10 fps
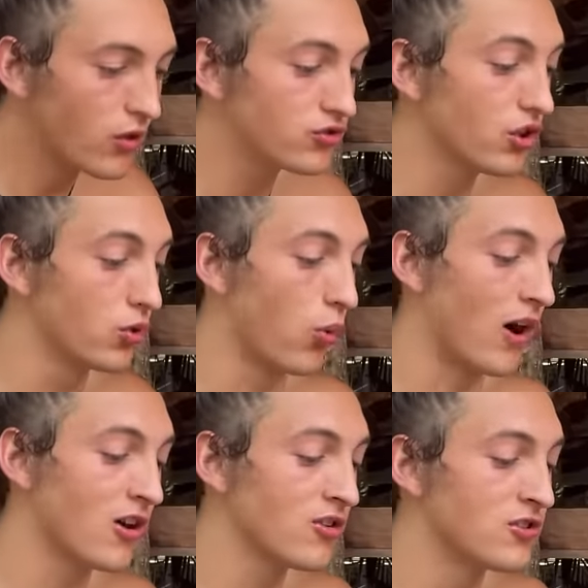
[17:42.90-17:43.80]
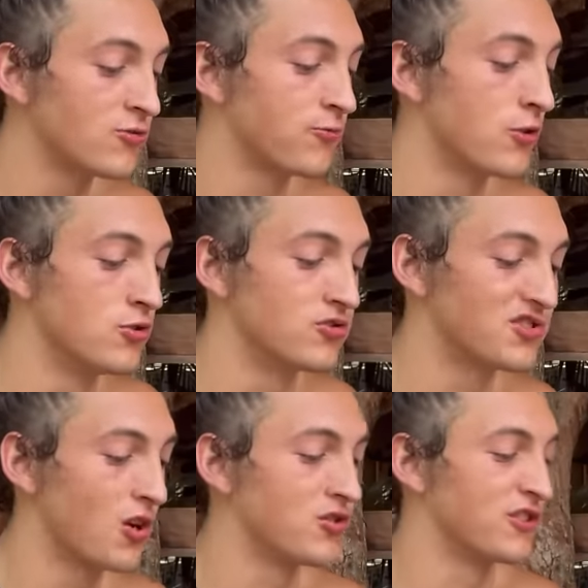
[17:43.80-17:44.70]
Dude, why are these fruits
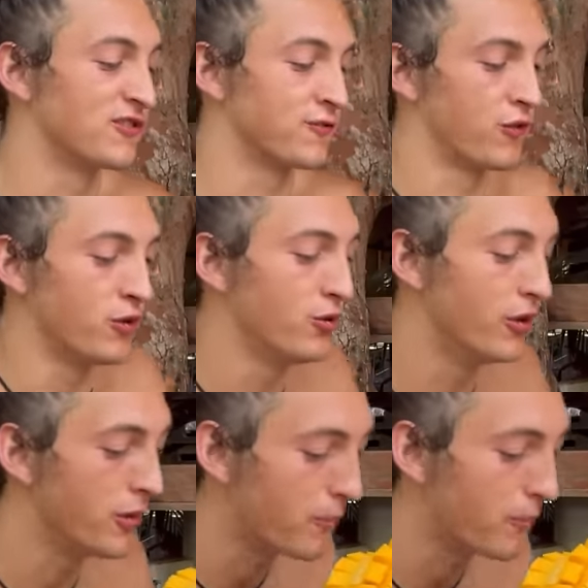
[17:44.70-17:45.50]
so just fruity?